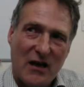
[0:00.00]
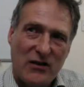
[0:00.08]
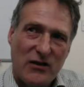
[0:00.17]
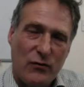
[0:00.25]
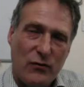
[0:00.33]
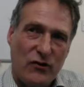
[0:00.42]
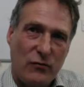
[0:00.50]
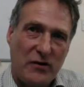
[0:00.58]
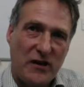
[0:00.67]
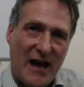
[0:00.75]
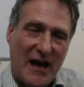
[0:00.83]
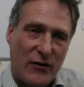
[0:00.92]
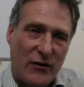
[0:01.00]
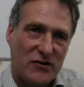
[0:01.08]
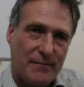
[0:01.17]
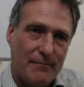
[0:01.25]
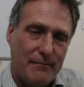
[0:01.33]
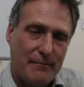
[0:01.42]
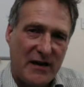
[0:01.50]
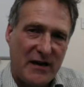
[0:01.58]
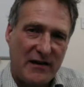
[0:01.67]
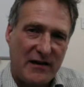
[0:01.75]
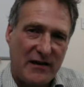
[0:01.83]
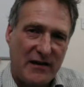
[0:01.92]
you cannot make
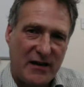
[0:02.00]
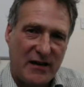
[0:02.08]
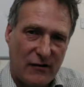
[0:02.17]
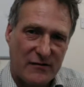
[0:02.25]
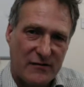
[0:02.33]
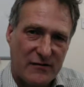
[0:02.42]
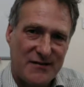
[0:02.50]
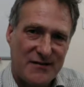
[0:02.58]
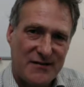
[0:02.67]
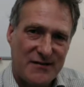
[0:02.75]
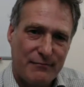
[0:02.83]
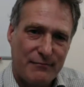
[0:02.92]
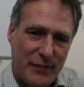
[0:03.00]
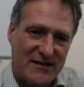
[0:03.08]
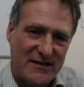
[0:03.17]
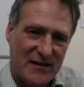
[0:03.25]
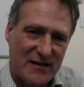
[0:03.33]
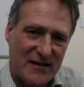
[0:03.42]
the current system better.